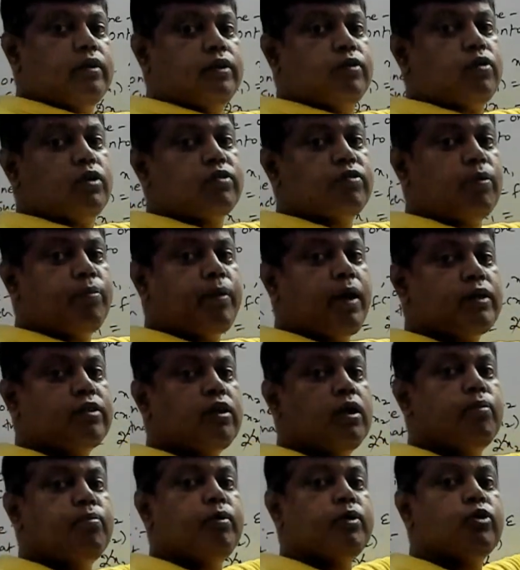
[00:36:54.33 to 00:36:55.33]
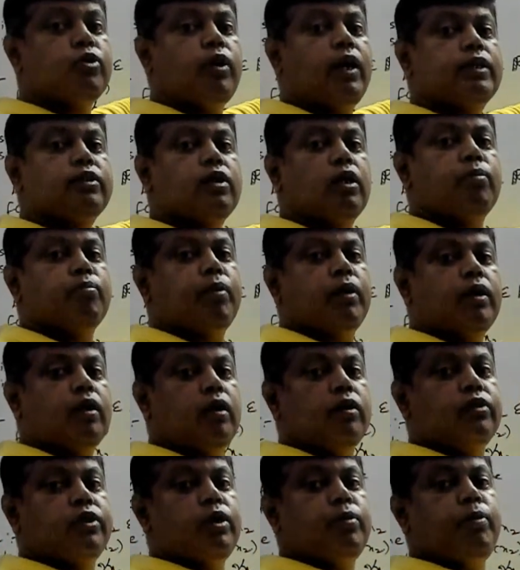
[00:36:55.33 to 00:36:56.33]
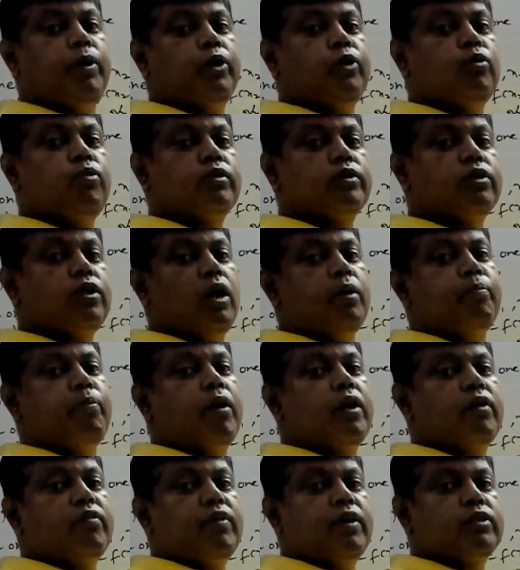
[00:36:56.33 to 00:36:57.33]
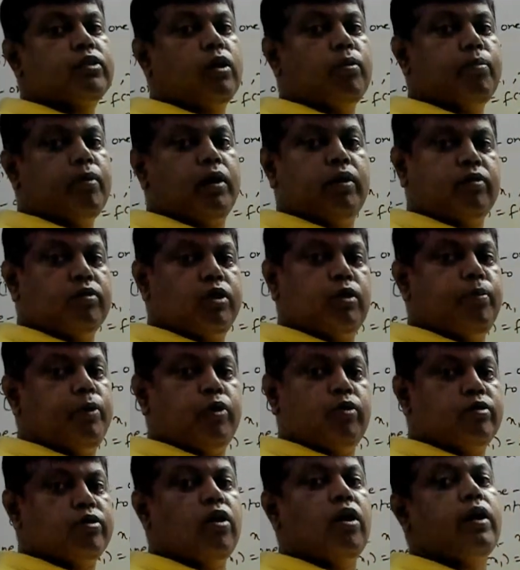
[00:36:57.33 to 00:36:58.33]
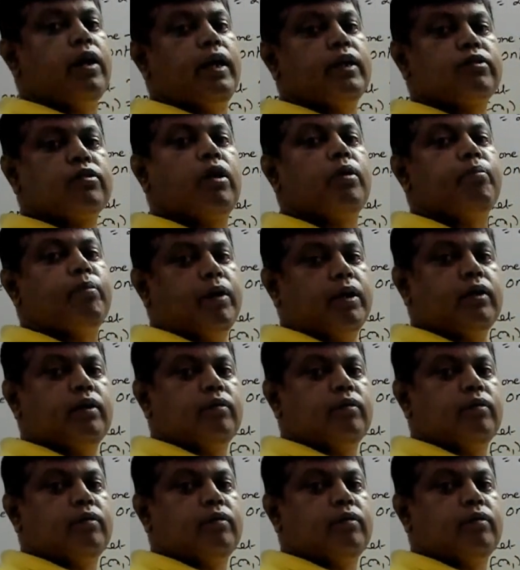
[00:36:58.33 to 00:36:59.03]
was from natural numbers to natural number. 3 by 2 was not part of natural number, and 3 by 2 is not a natural number.